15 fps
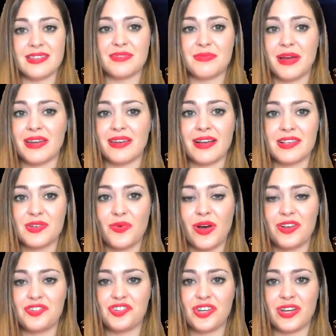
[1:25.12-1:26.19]
into my next
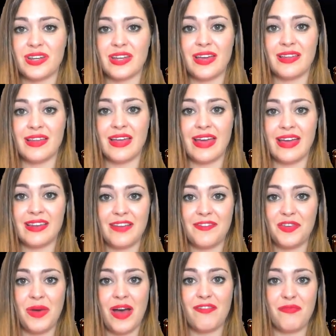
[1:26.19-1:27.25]
question. And if
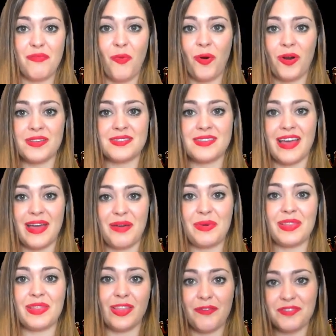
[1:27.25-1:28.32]
you have more to say,
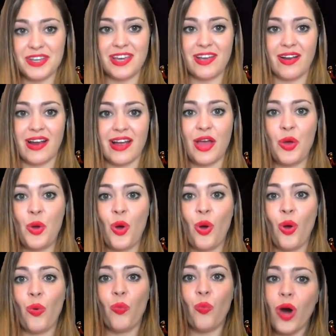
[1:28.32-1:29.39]
we'd love to hear it.
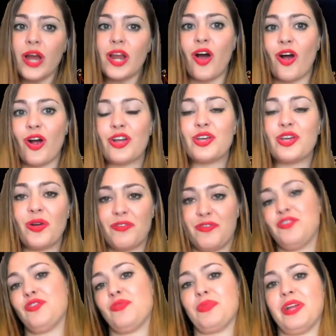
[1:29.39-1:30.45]
What are your
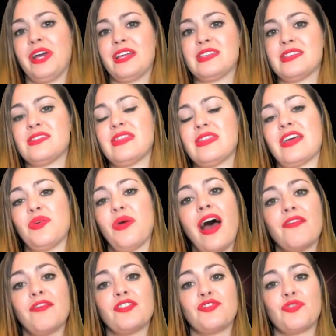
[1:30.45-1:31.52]
future plans that you
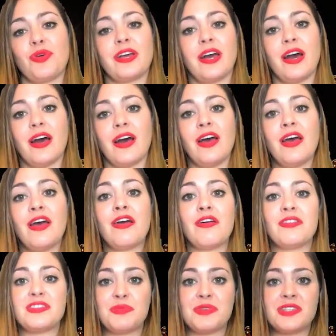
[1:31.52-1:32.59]
have for Troika,
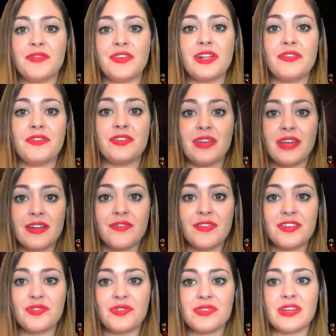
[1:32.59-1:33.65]
specifically for data
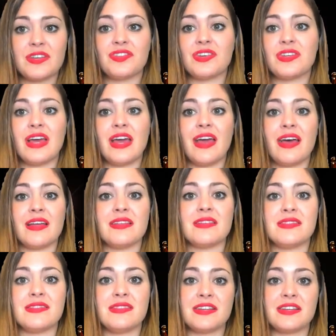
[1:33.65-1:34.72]
visualization and
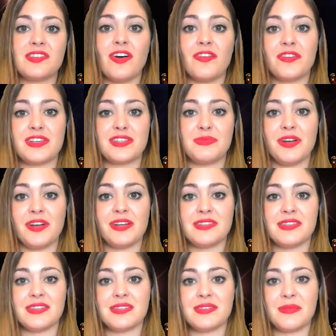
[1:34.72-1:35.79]
6-off
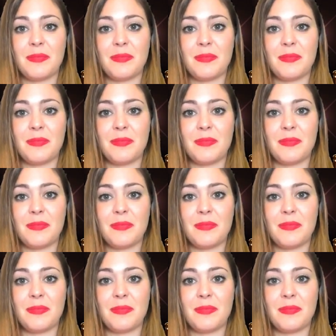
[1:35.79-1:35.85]
experiences?